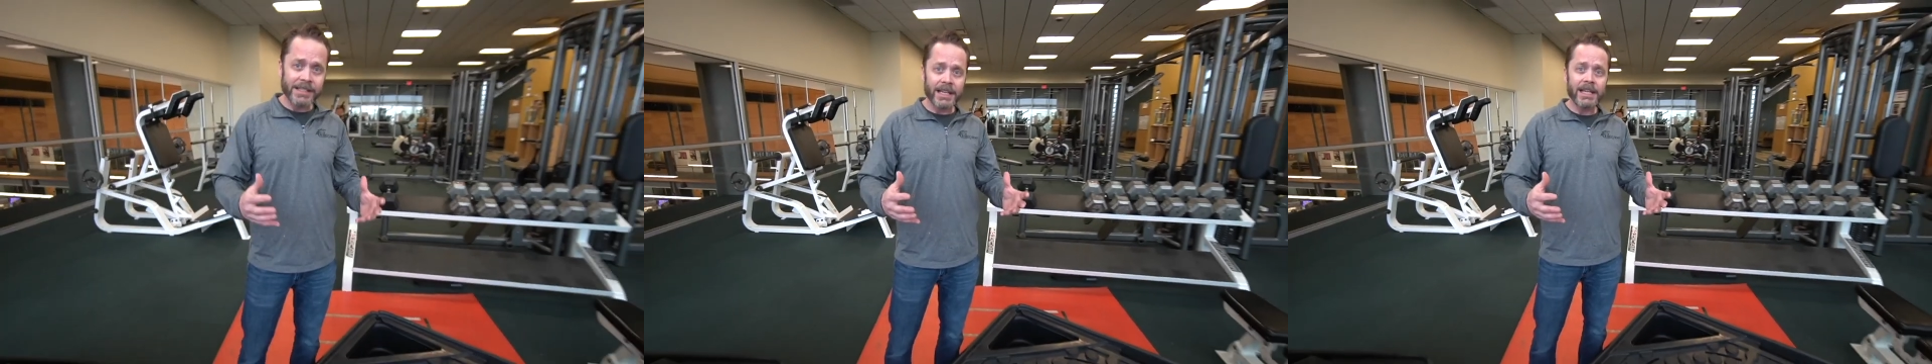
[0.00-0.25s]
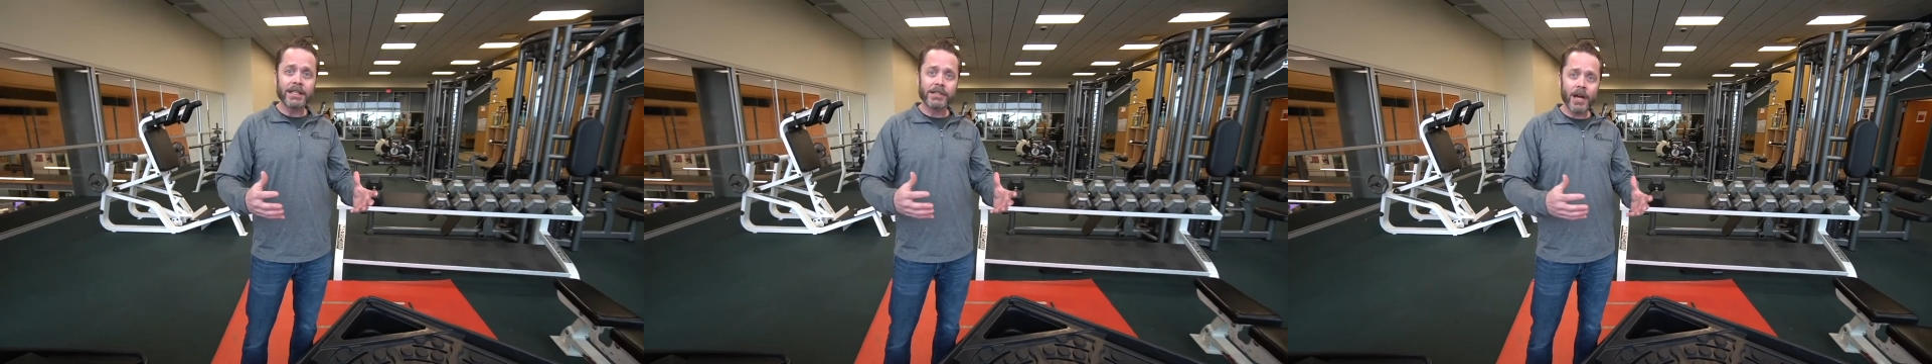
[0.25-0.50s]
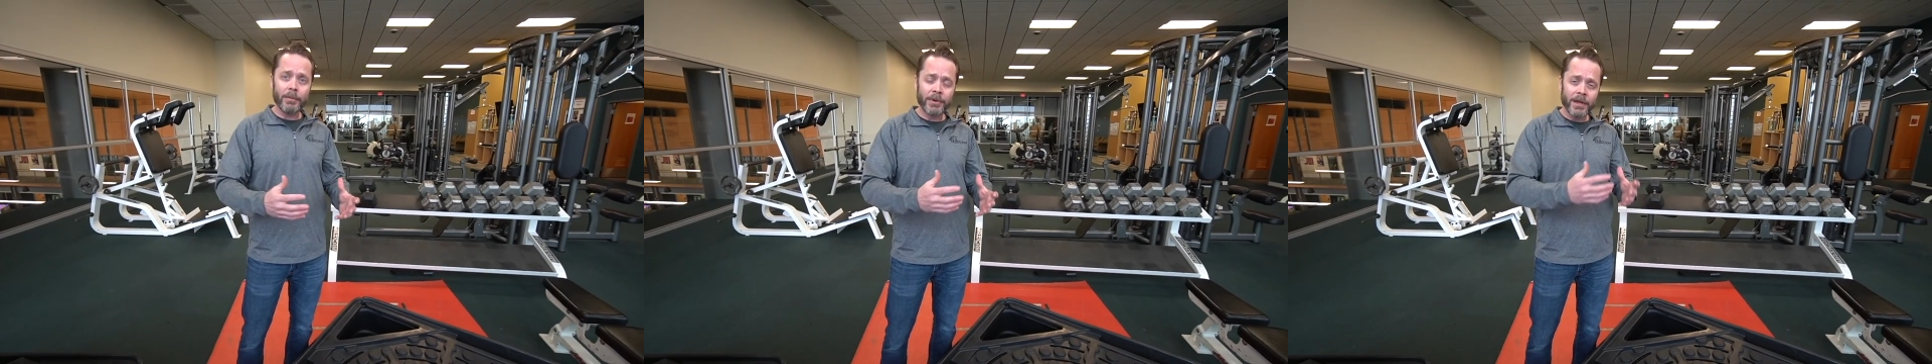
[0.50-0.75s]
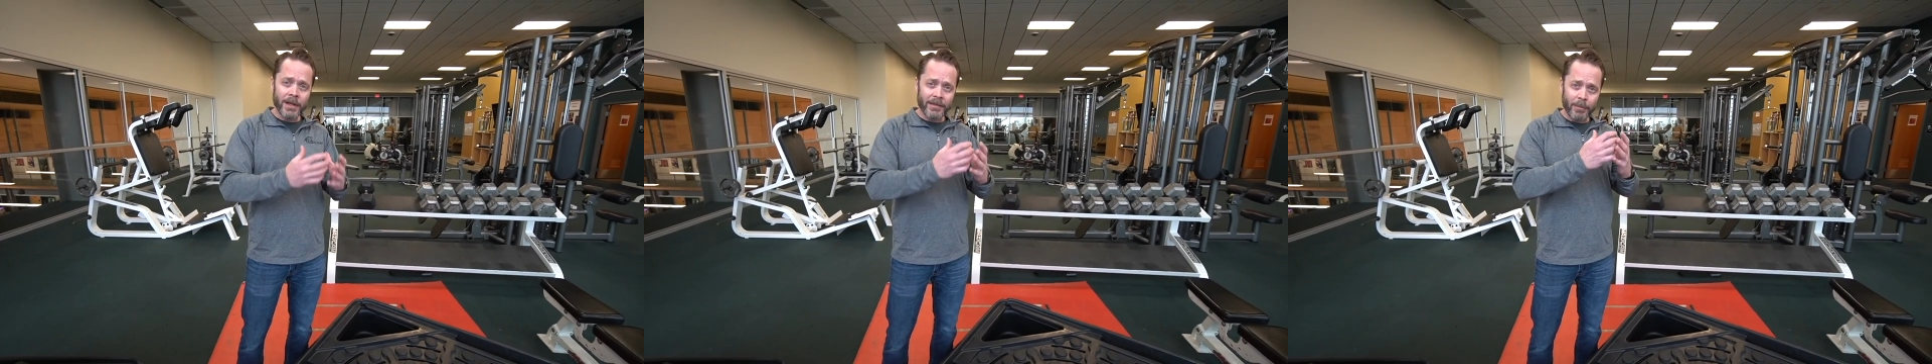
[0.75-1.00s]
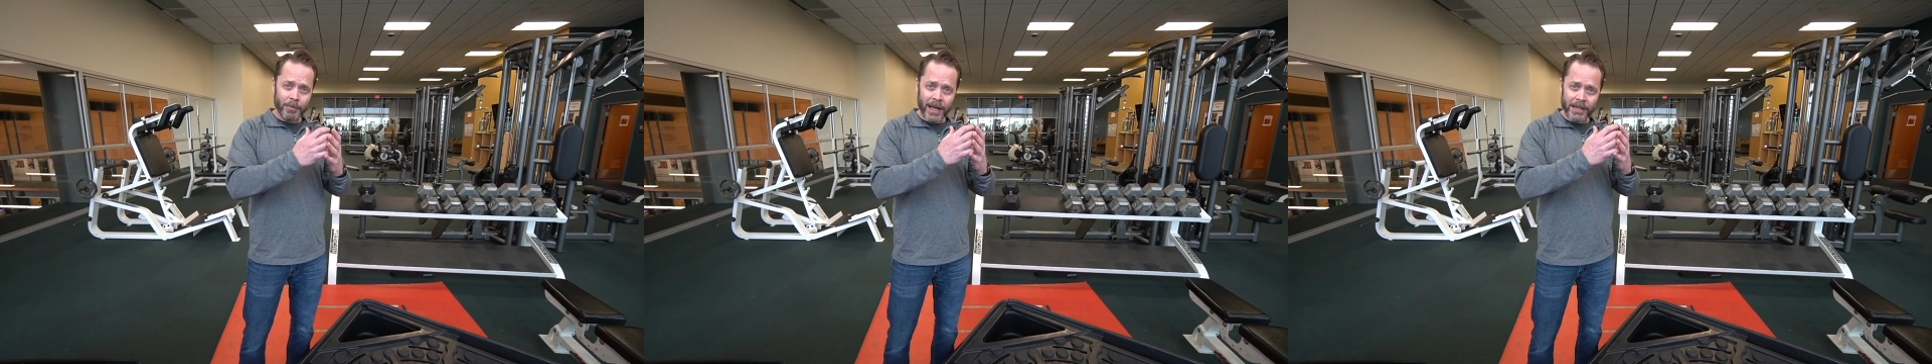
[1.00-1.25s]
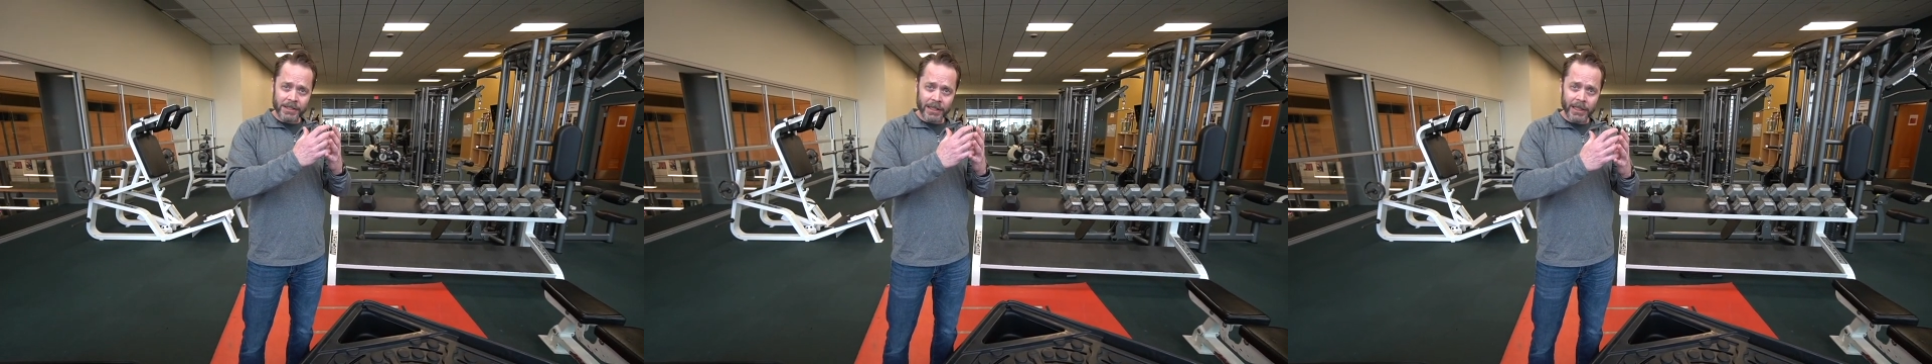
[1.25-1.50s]
it heats up, that
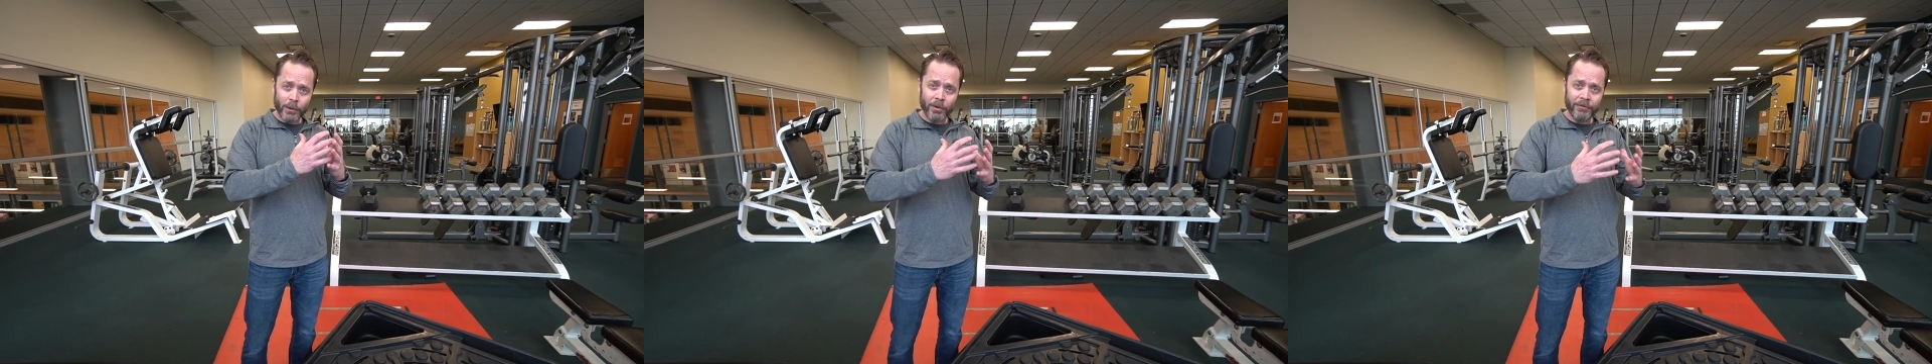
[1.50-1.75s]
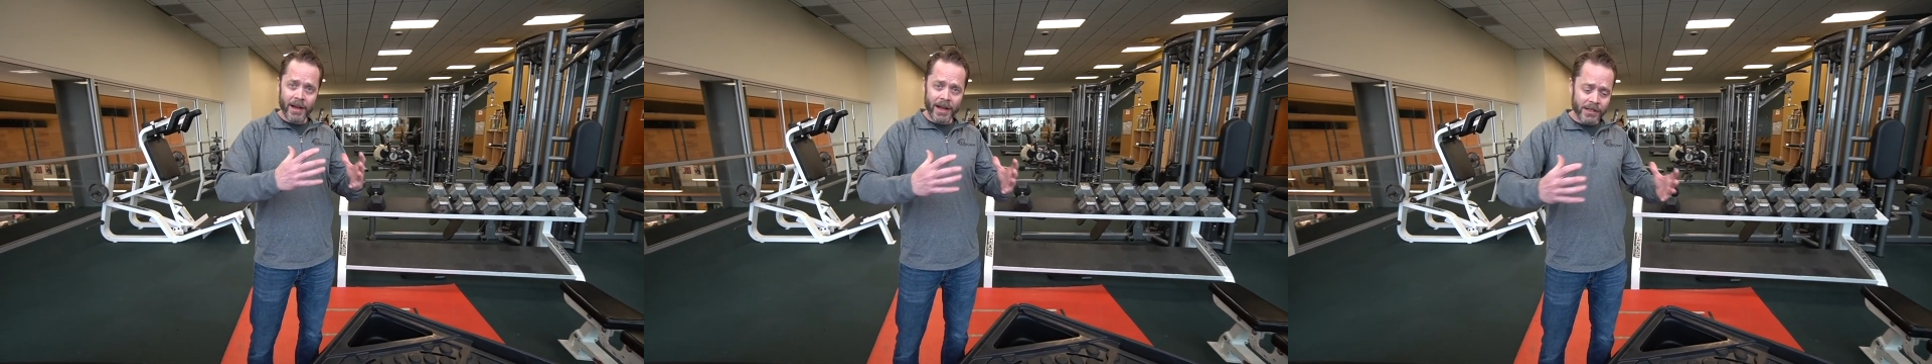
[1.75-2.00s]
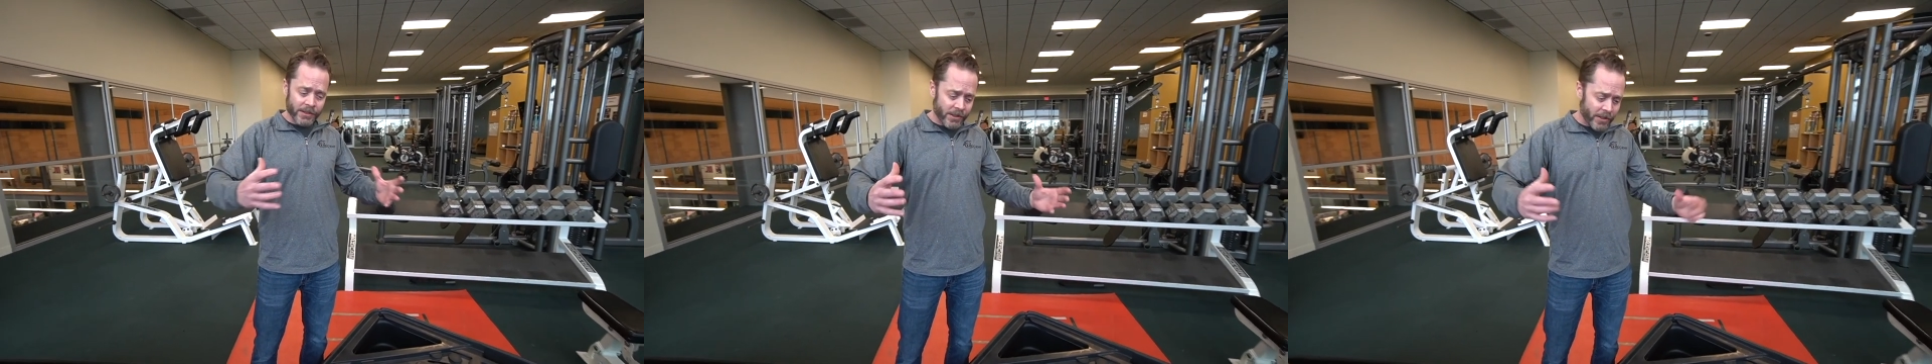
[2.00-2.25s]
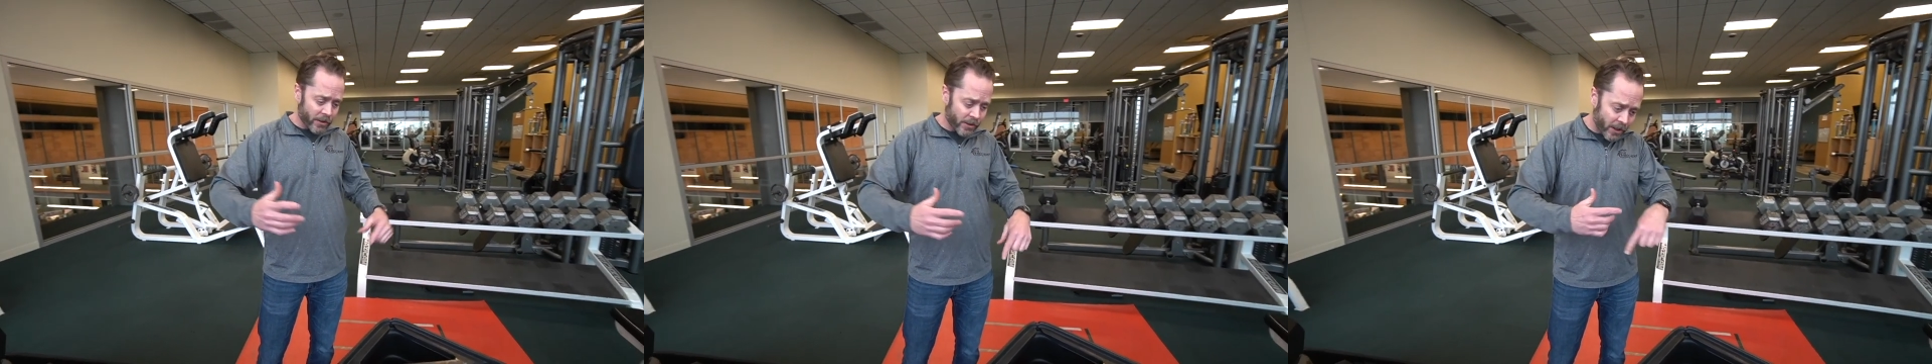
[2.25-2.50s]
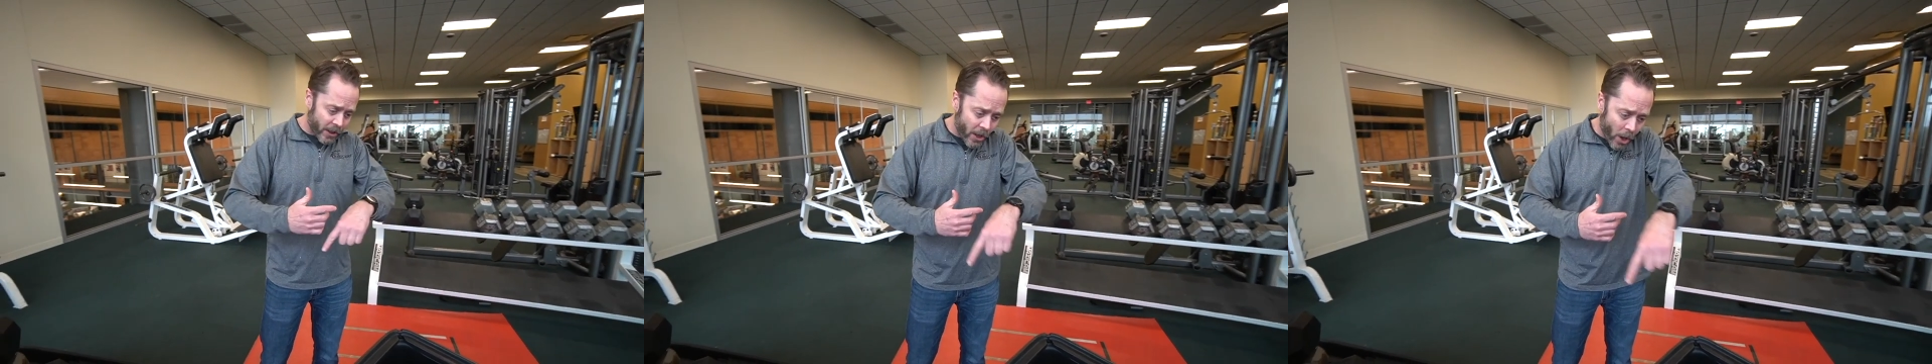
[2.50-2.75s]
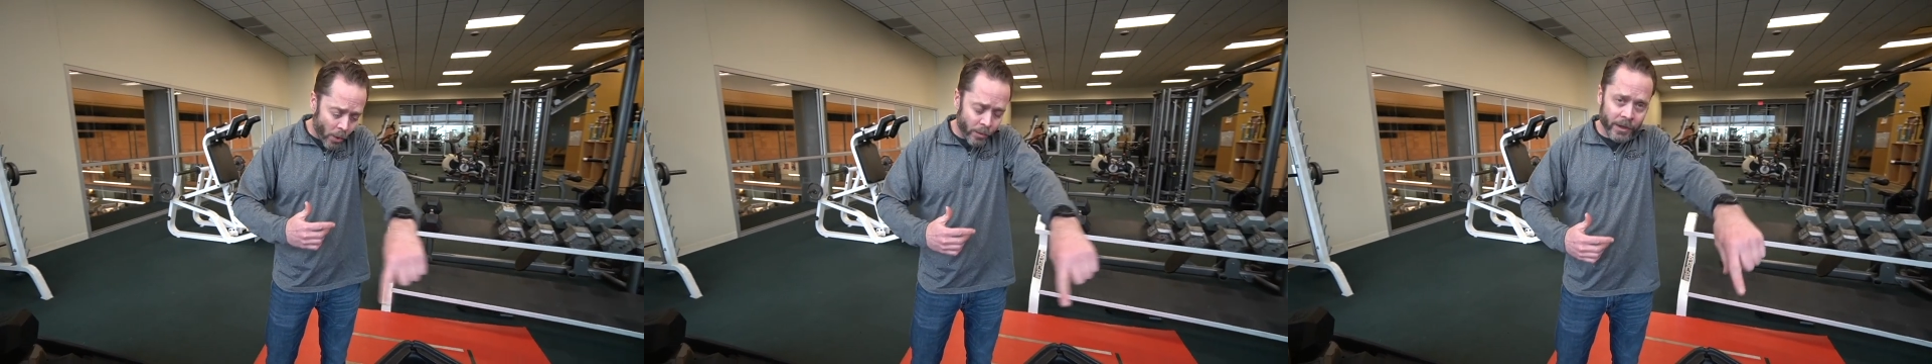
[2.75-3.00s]
plastic liquefies and starts to
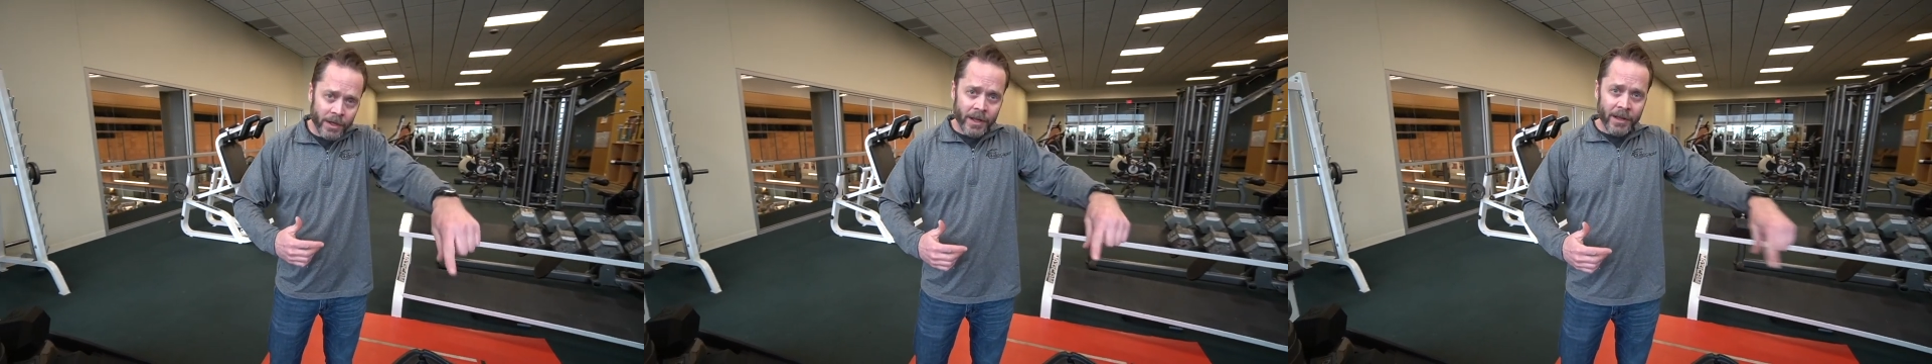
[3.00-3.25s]
coat